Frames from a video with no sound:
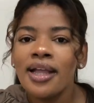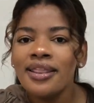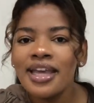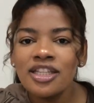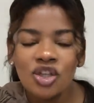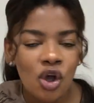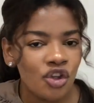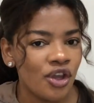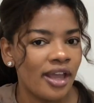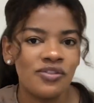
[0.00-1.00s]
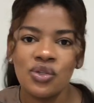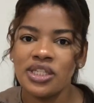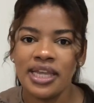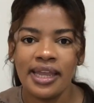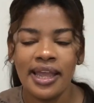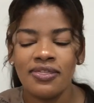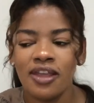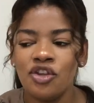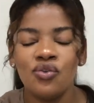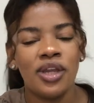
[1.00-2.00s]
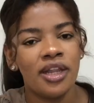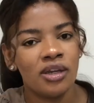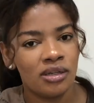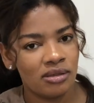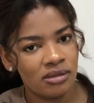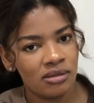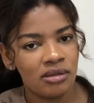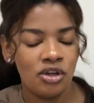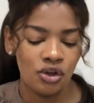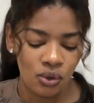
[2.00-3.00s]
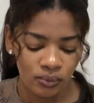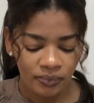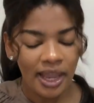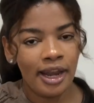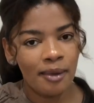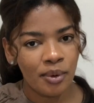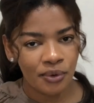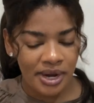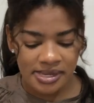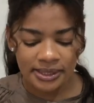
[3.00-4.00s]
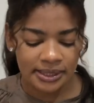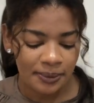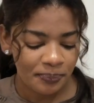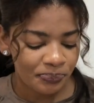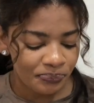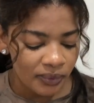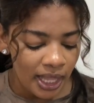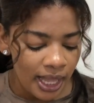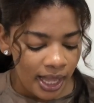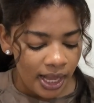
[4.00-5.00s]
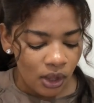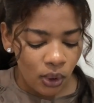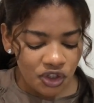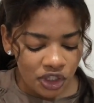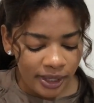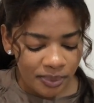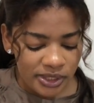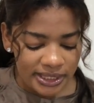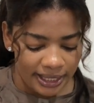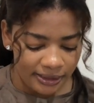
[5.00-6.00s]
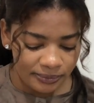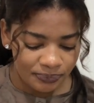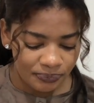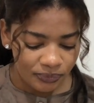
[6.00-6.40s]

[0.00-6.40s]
That's all you have to say, and then you can, you know, elaborate. Question number 10.